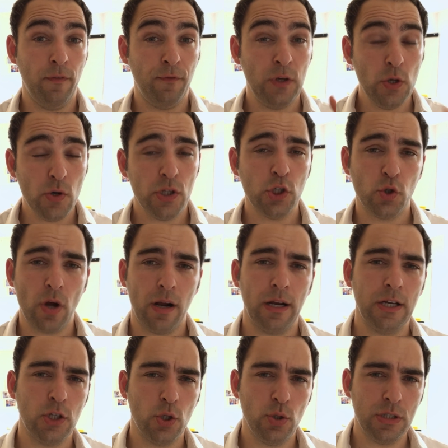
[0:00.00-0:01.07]
if you are
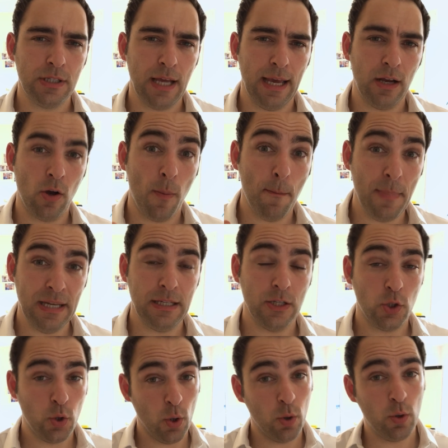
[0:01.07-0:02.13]
struggling to stay
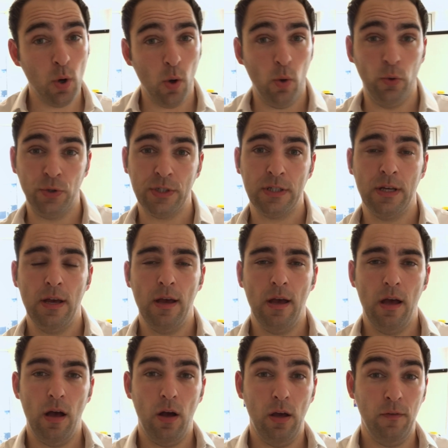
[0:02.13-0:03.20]
committed to your goals,
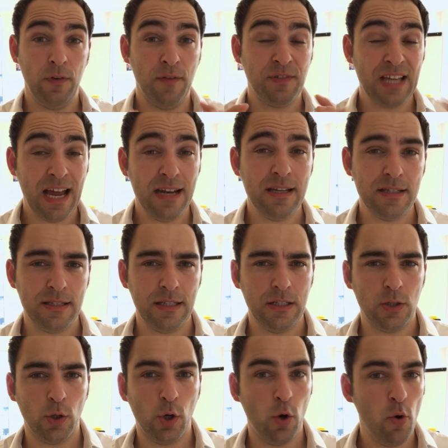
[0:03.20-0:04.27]
if you have tendency
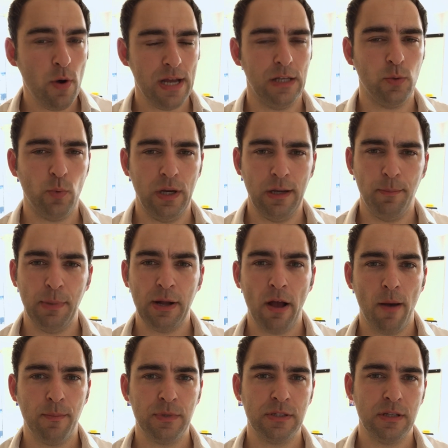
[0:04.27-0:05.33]
to quit when it
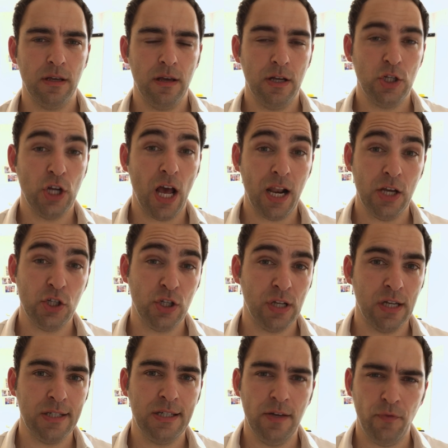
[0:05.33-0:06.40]
becomes challenging
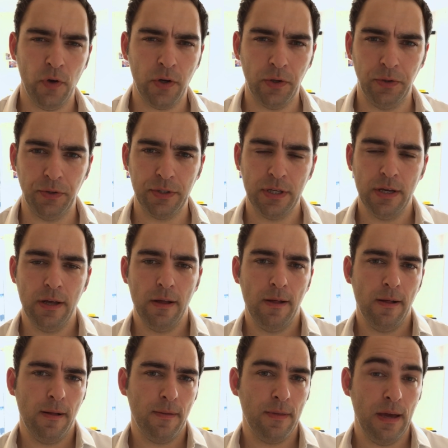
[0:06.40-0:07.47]
and difficult,
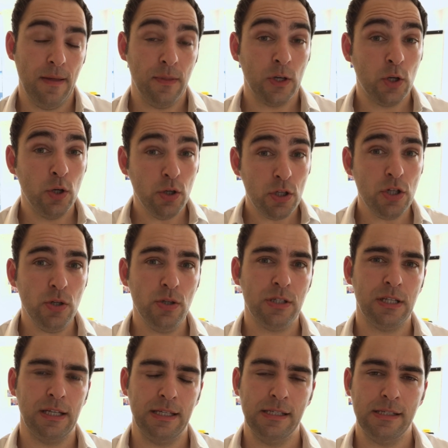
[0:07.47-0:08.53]
then the good
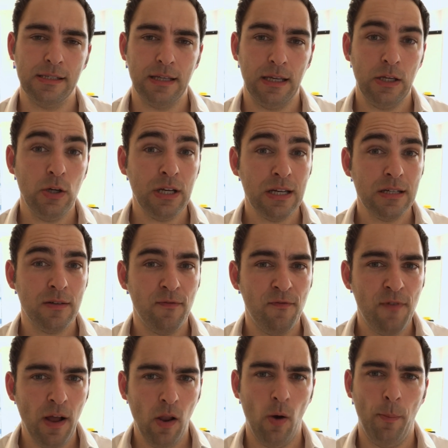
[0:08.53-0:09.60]
news is that you can
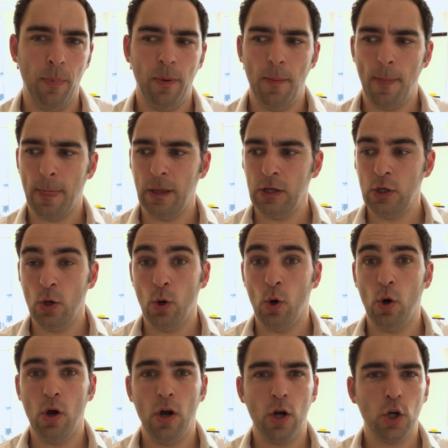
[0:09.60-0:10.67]
develop
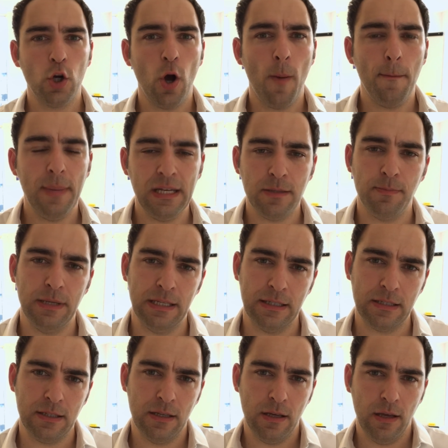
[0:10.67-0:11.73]
your
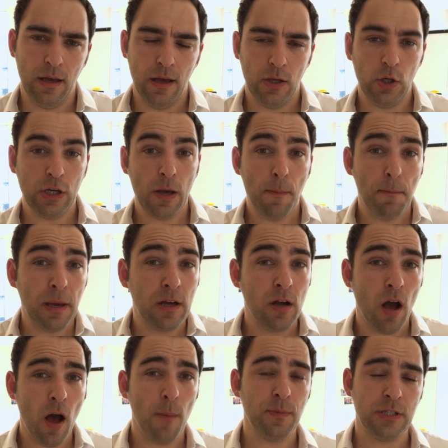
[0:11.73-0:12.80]
commitment. You can
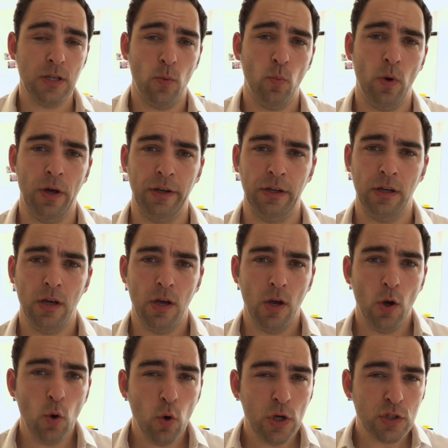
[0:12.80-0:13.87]
become someone
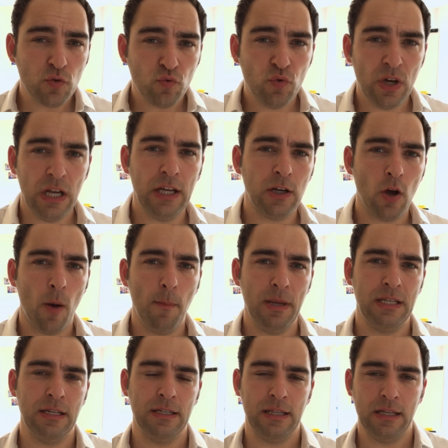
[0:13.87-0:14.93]
who is really
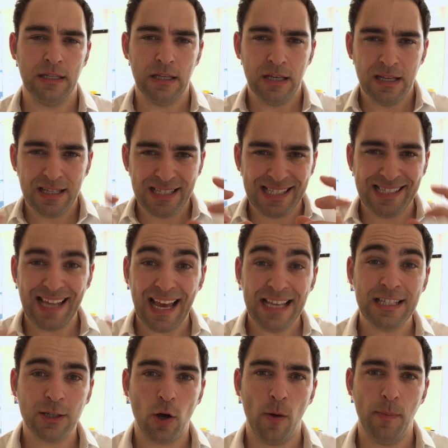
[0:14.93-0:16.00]
committed and
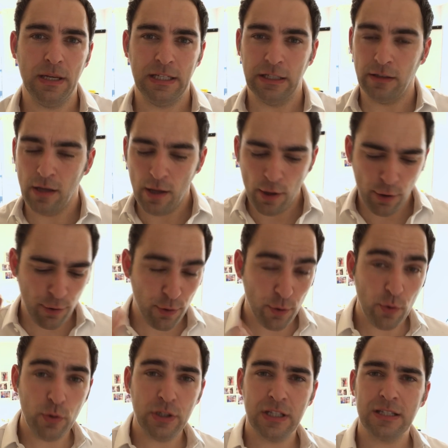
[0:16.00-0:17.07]
stays committed
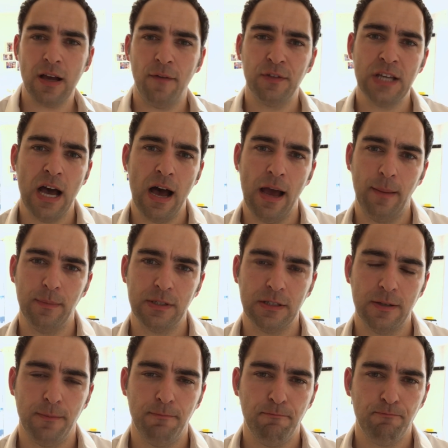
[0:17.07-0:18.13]
through the tough
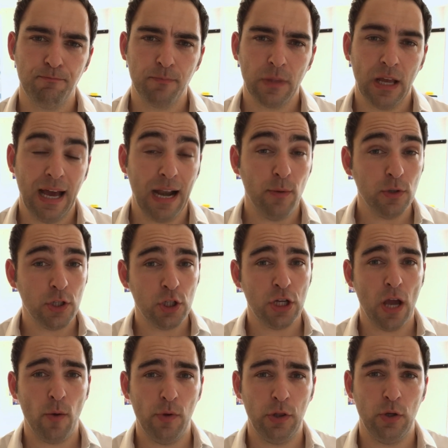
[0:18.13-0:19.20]
times. And I want to
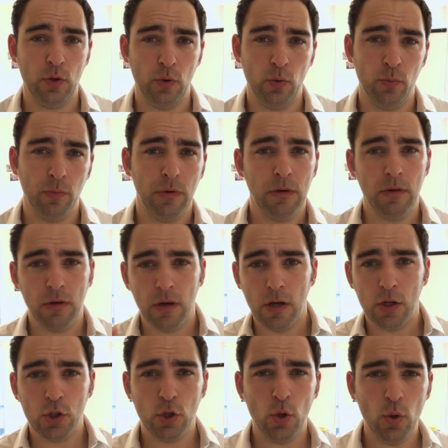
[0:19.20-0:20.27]
share with you
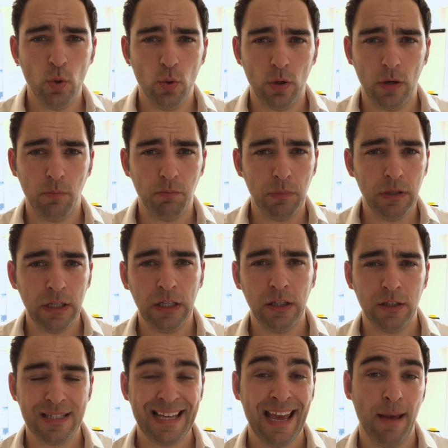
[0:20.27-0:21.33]
two
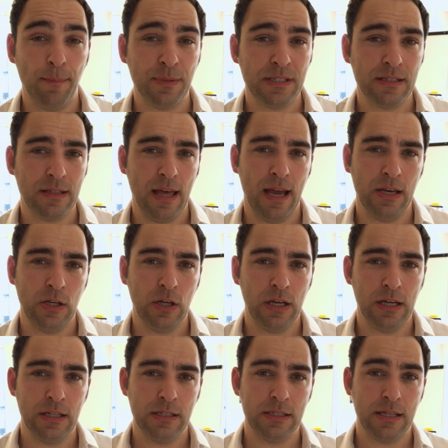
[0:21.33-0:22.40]
little tips that you
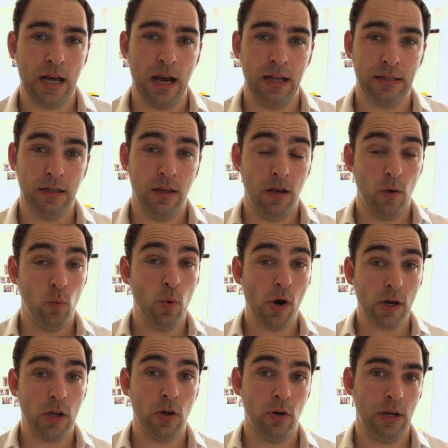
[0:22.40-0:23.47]
can start
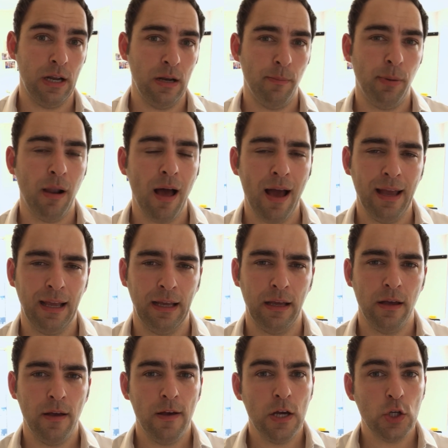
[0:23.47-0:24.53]
working on and applying
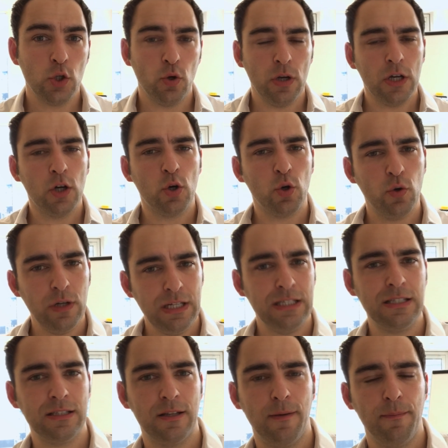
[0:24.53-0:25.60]
to
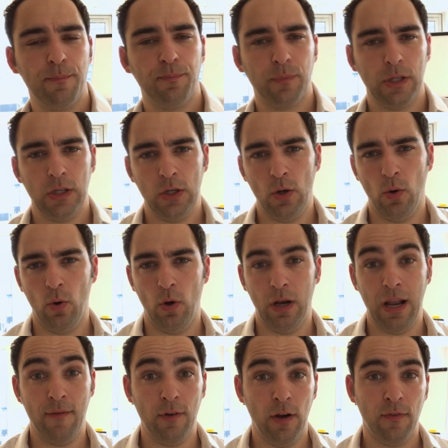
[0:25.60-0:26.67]
increase your
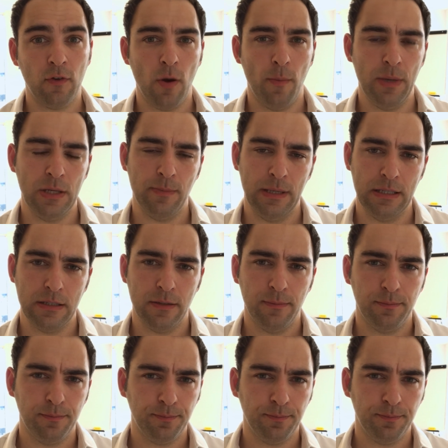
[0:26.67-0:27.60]
level of commitment.